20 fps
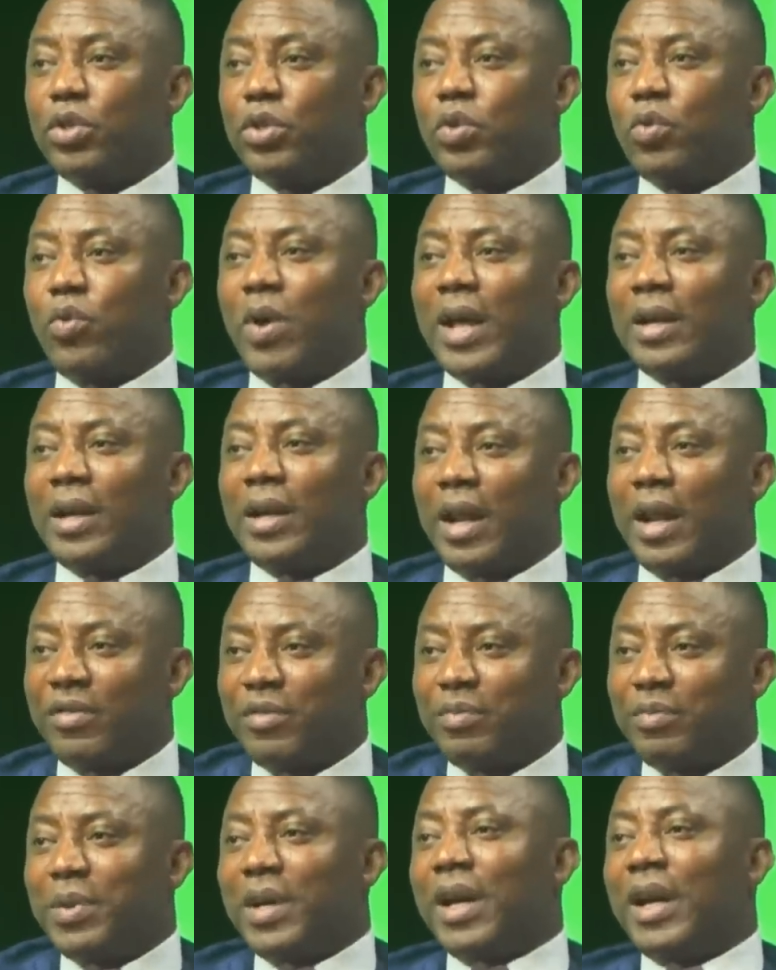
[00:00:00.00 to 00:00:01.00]
Those who are
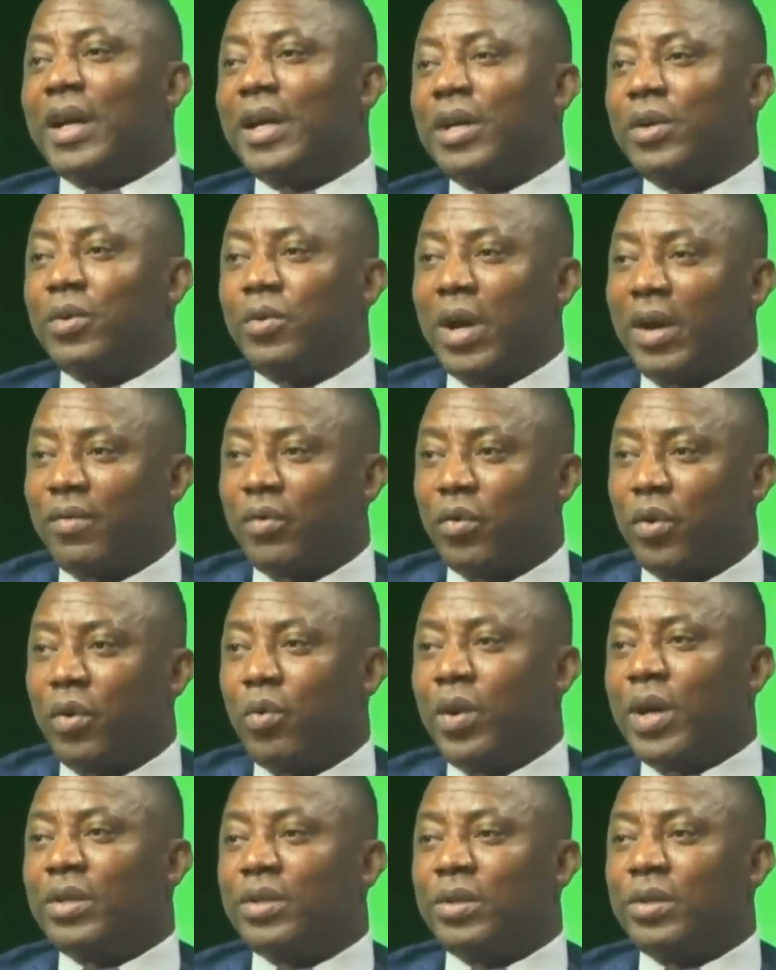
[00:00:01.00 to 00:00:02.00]
left behind, who have
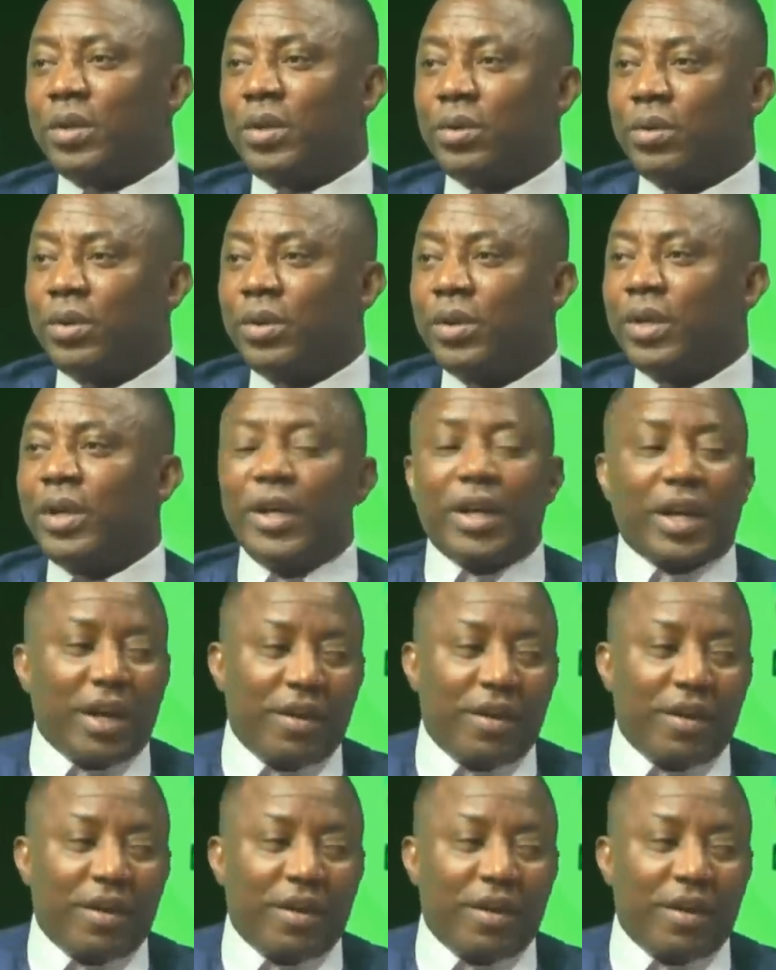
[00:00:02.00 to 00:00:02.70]
nowhere to go,